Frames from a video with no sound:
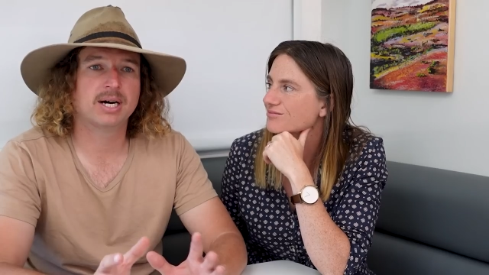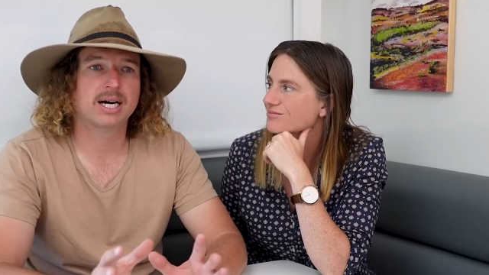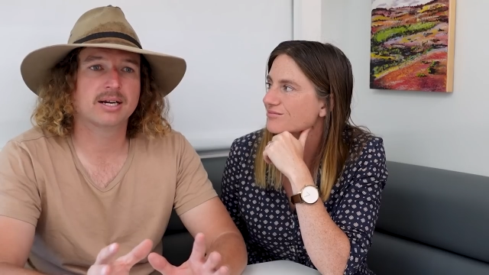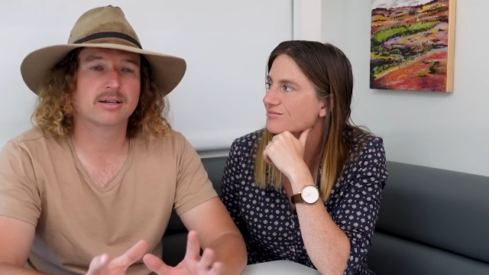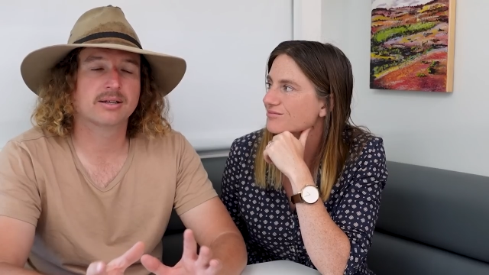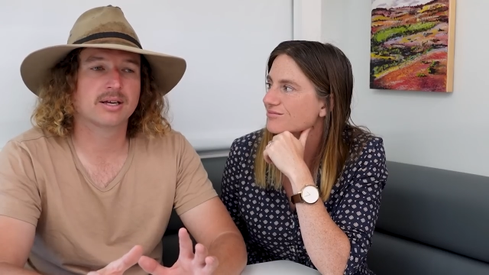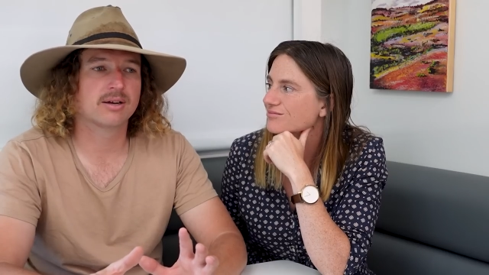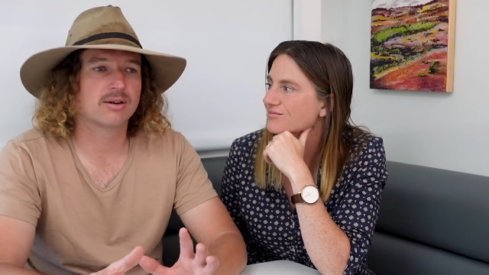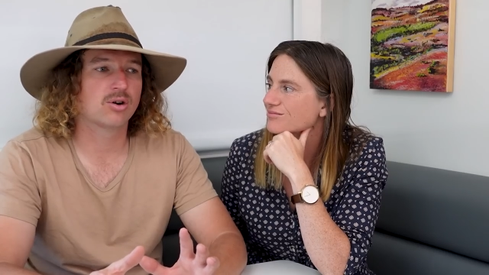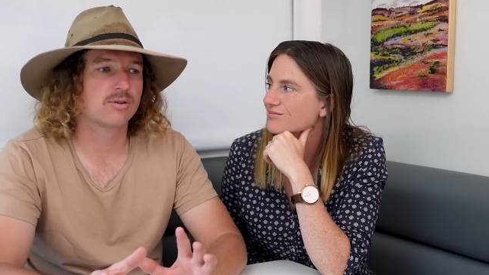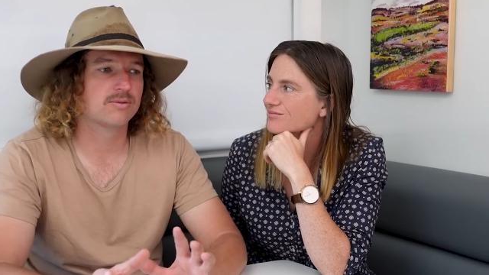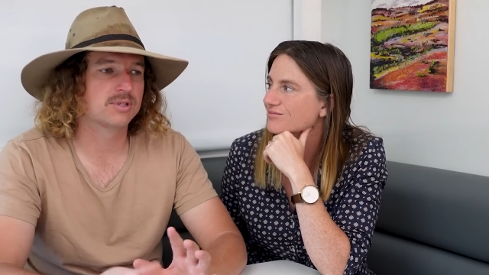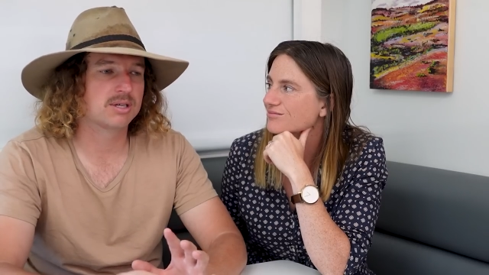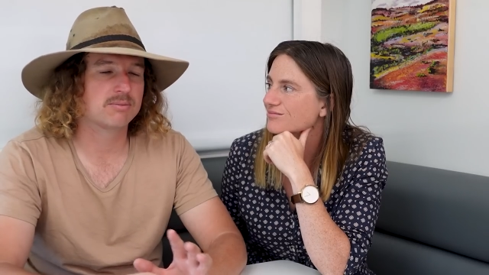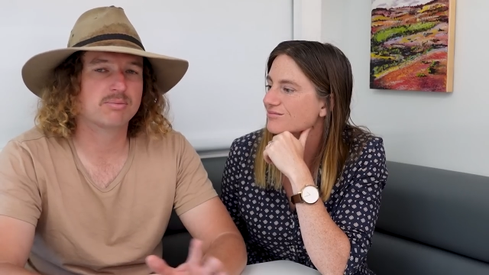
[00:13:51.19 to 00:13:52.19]
Speaker 1: but they're
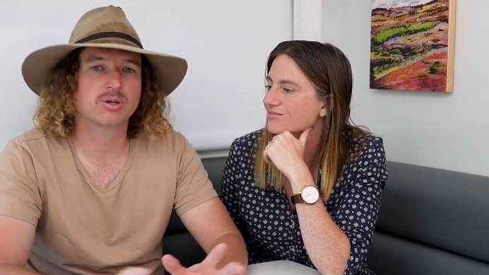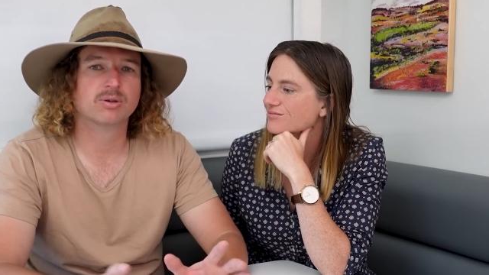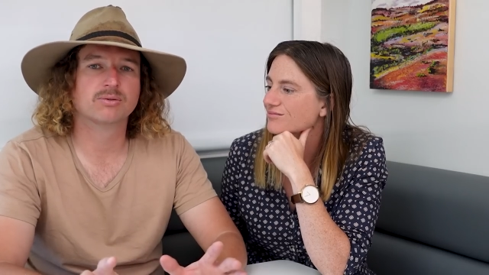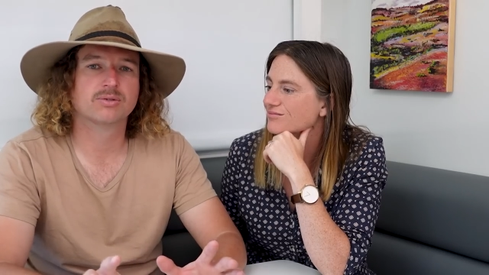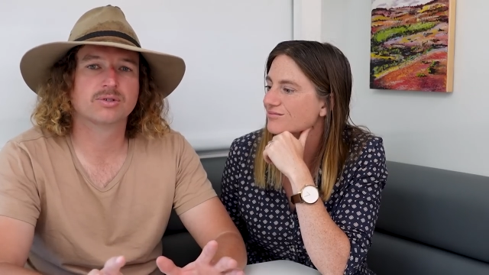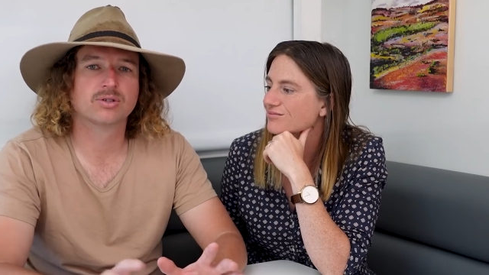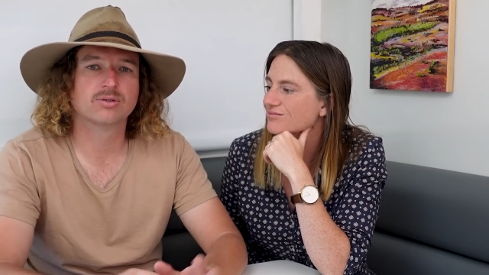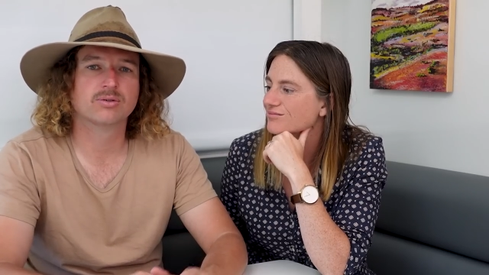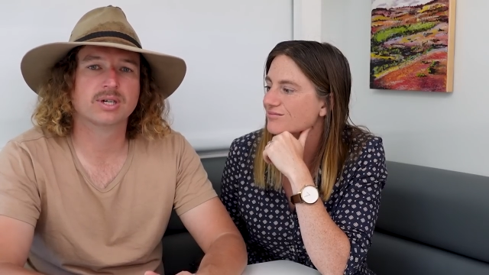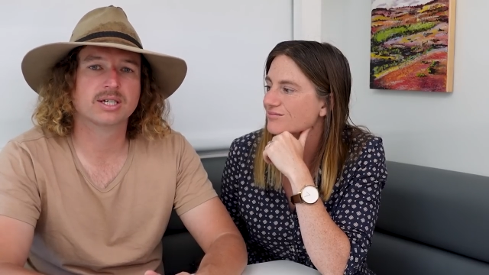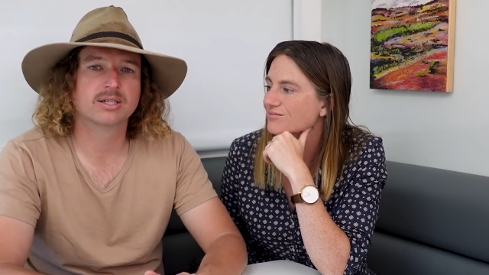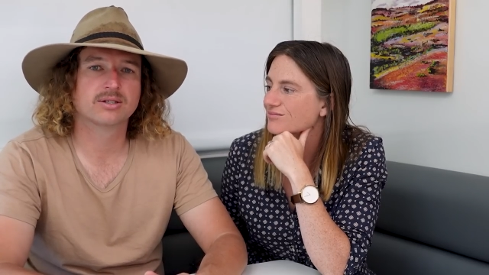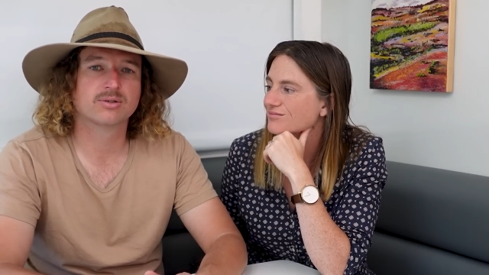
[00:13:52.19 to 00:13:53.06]
obviously built to a,